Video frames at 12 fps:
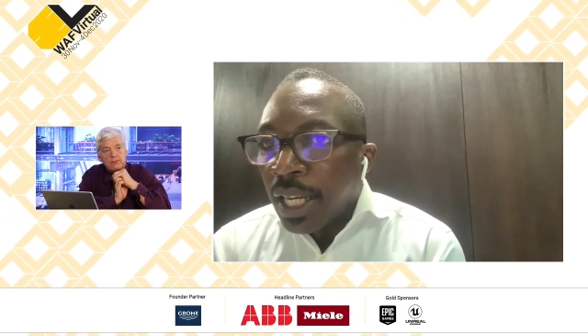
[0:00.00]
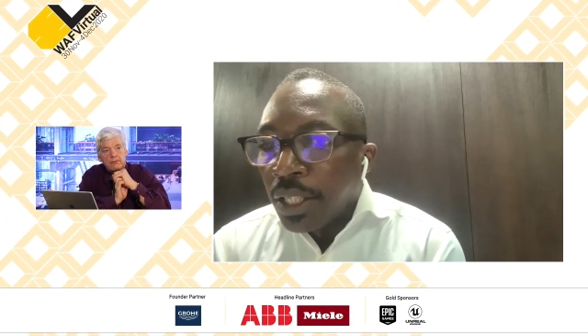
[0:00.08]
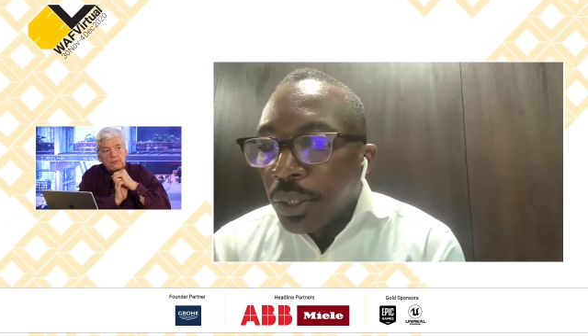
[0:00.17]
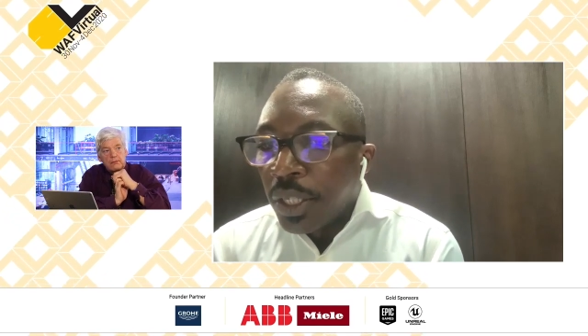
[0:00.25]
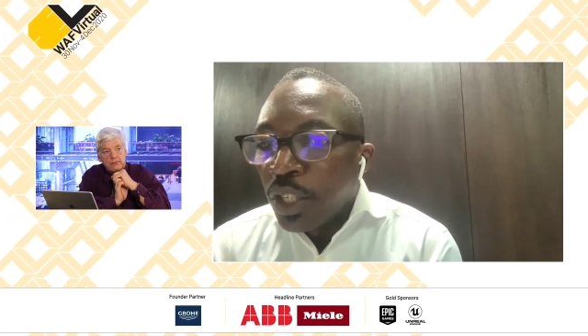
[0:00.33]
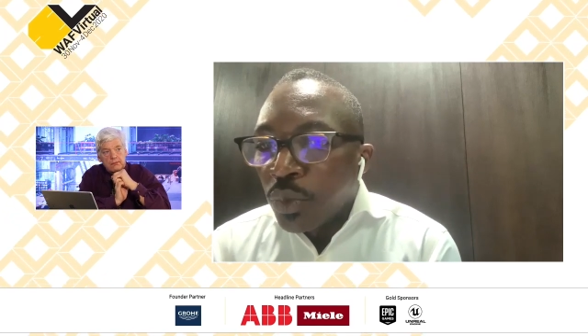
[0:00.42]

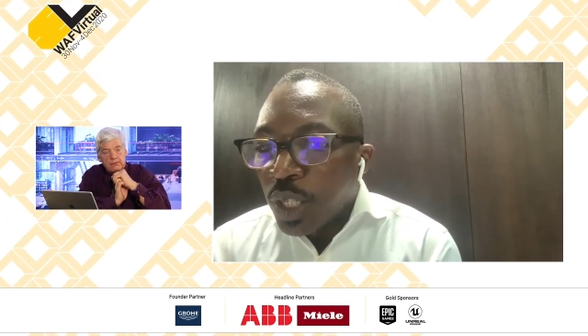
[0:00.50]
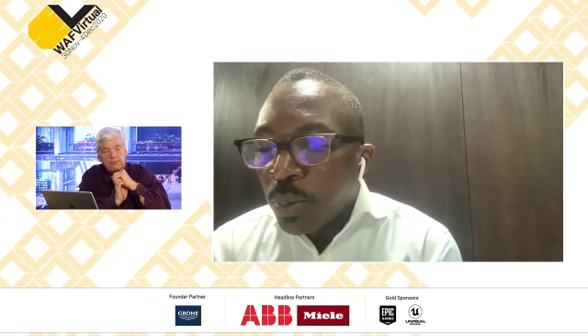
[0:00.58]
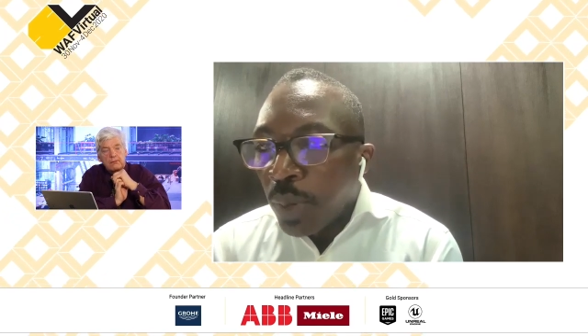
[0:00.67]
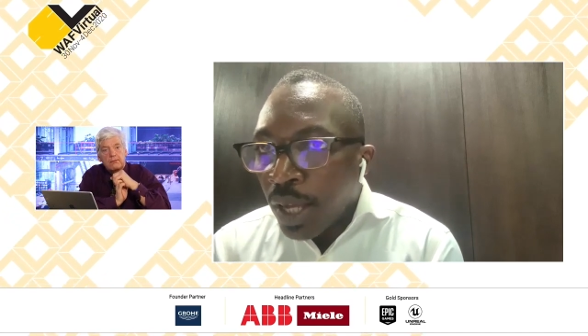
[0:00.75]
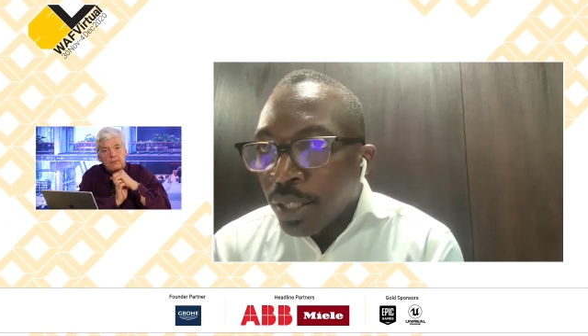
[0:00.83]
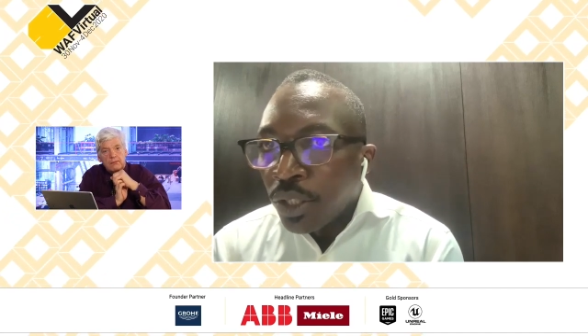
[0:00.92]
you can
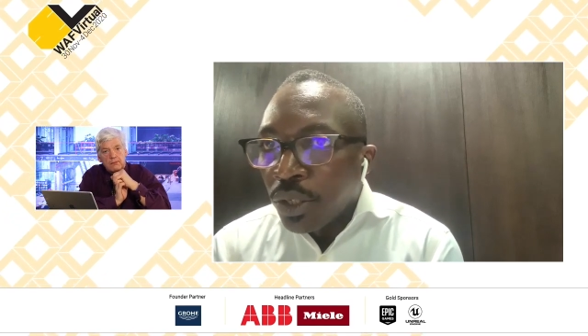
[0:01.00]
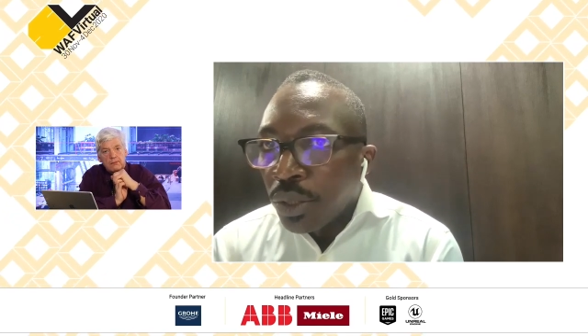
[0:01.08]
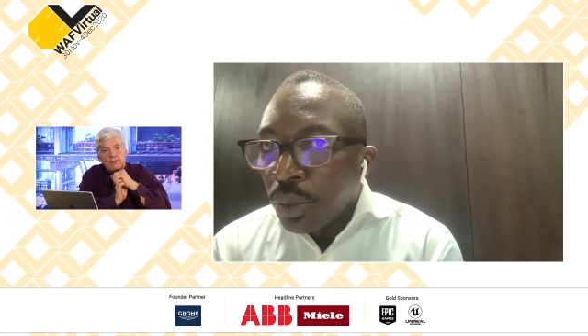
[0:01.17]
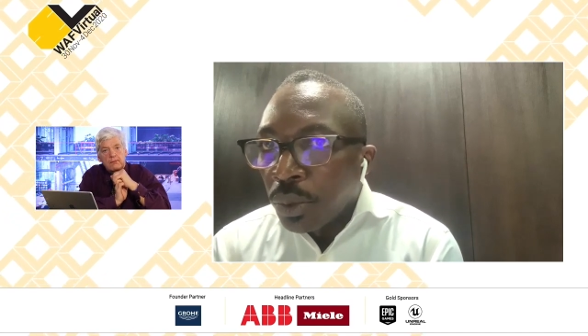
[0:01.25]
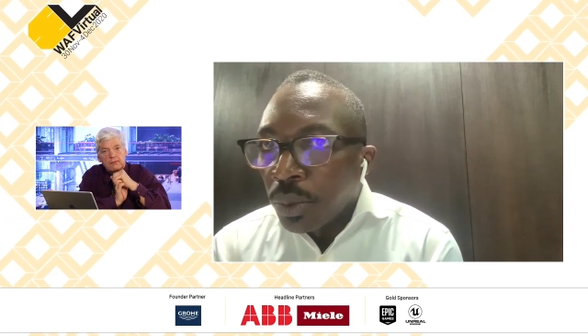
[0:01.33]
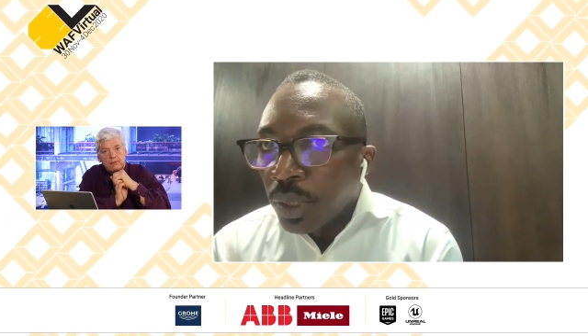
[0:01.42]
respond
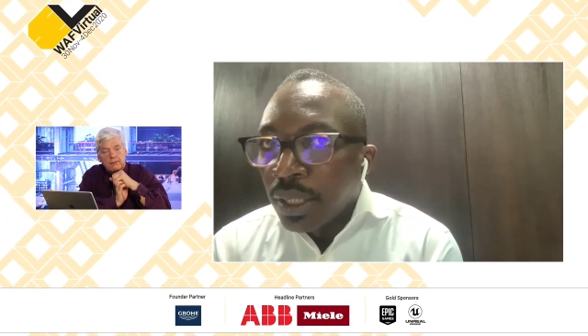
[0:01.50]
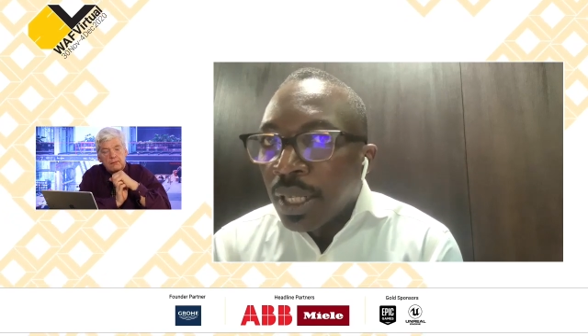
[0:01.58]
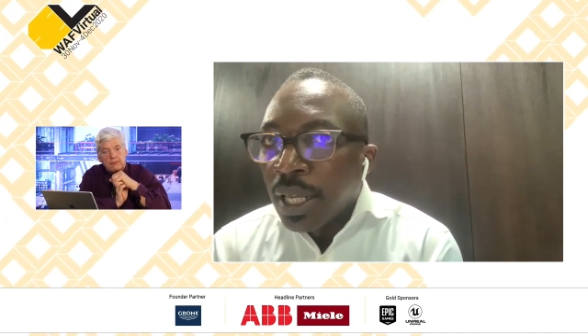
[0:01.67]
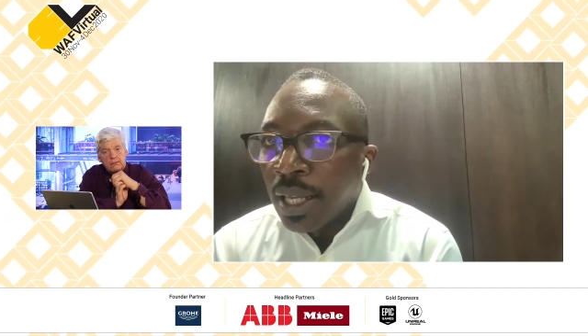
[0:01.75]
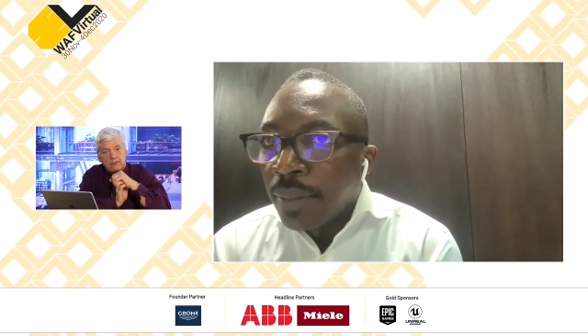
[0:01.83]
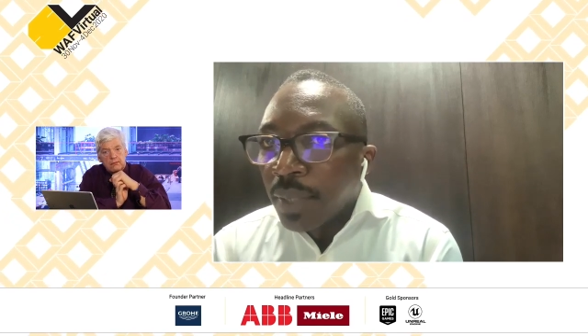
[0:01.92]
to
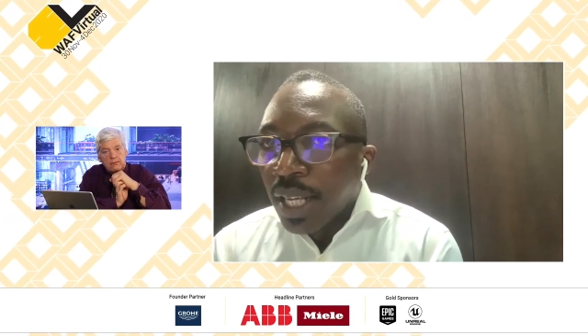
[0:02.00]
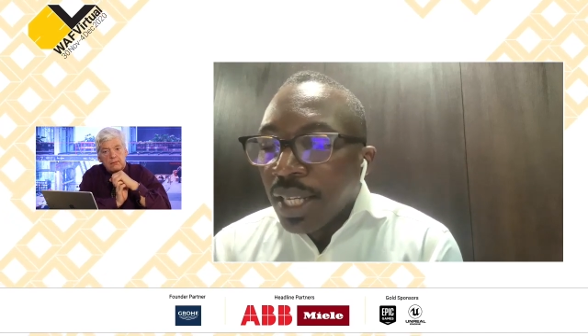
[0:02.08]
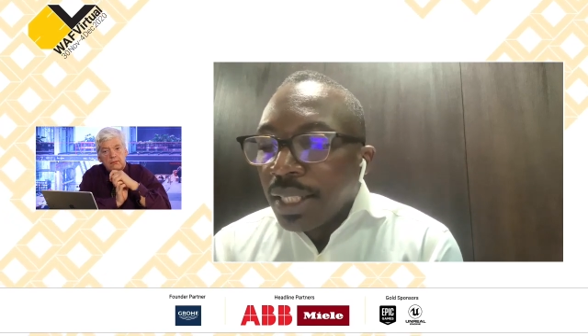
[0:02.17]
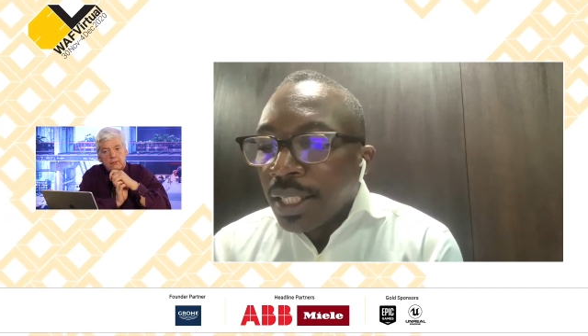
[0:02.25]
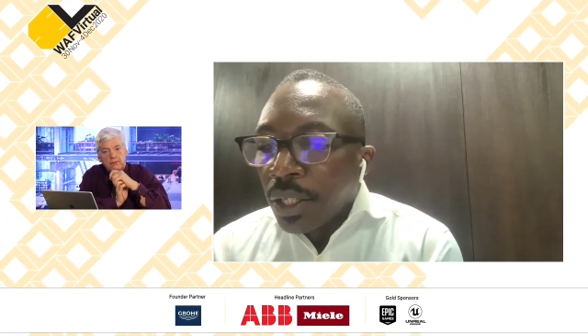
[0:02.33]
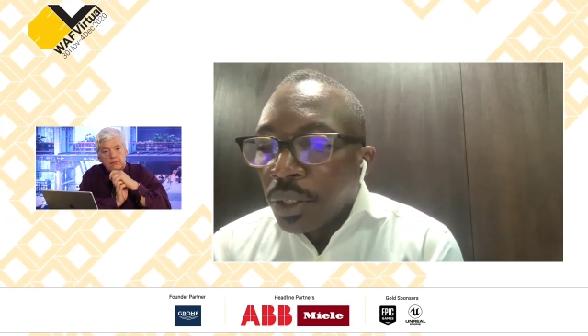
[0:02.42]
the,
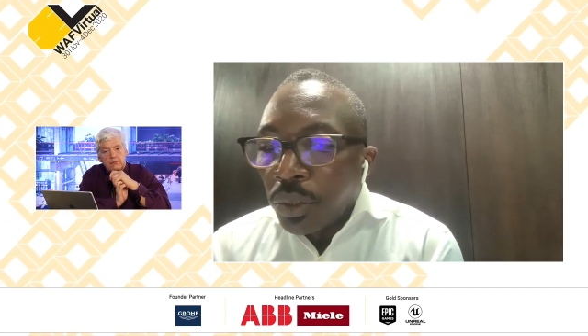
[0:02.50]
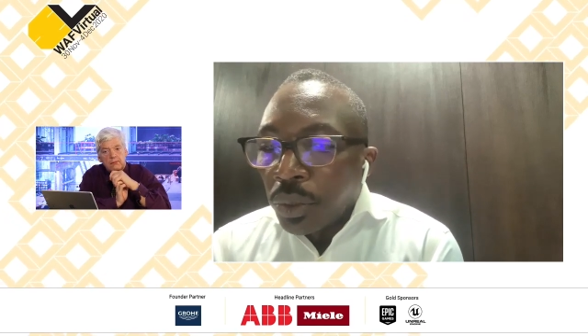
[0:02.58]
you know,